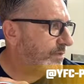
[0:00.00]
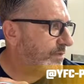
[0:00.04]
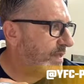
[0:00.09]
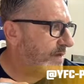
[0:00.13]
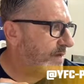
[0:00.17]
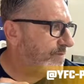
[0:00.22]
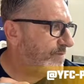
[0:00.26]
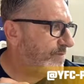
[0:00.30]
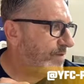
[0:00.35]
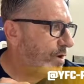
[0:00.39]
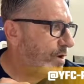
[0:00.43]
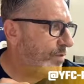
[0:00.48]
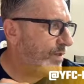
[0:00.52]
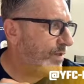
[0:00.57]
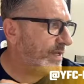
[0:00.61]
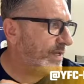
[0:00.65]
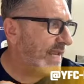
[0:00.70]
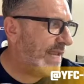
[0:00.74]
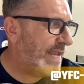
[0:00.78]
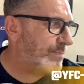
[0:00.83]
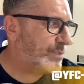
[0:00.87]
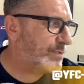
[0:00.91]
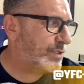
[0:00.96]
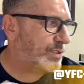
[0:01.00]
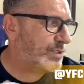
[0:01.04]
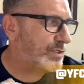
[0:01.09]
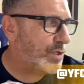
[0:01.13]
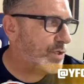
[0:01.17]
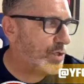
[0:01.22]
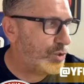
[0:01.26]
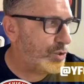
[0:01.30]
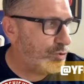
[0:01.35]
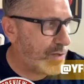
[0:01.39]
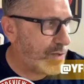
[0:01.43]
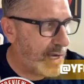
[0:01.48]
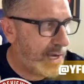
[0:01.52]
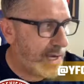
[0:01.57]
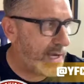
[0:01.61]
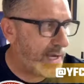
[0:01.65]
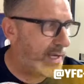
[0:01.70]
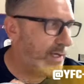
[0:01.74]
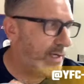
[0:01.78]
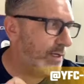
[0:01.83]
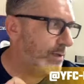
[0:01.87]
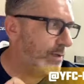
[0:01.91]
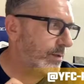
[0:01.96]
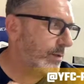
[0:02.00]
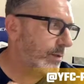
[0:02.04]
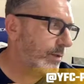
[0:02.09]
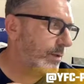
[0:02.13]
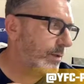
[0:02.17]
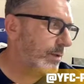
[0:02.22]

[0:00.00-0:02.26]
They feel the game's going to start dry,